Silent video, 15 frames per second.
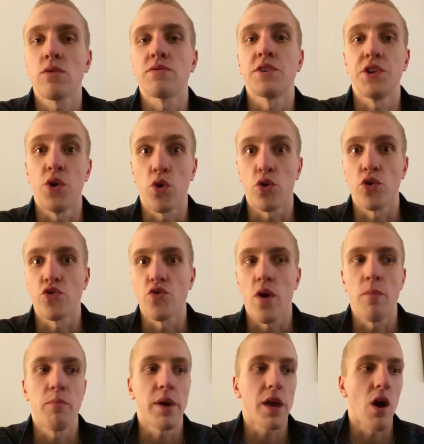Obviously not going to try
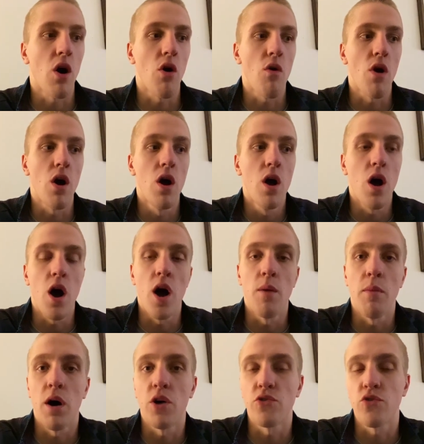and PR
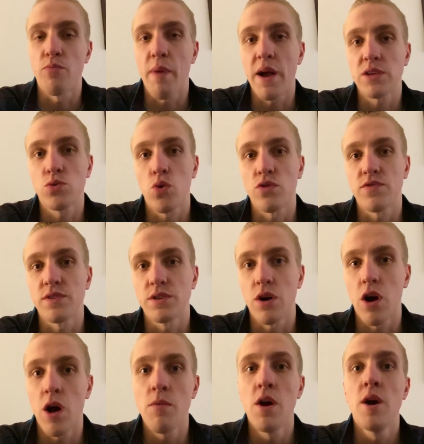100 back squats for
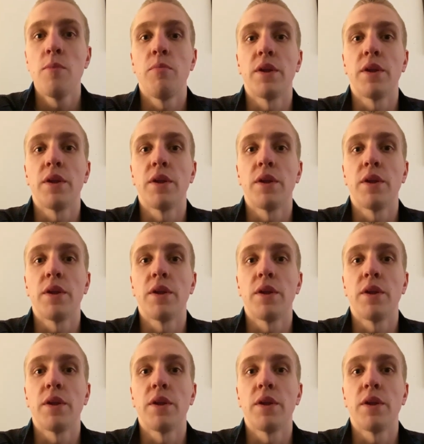time,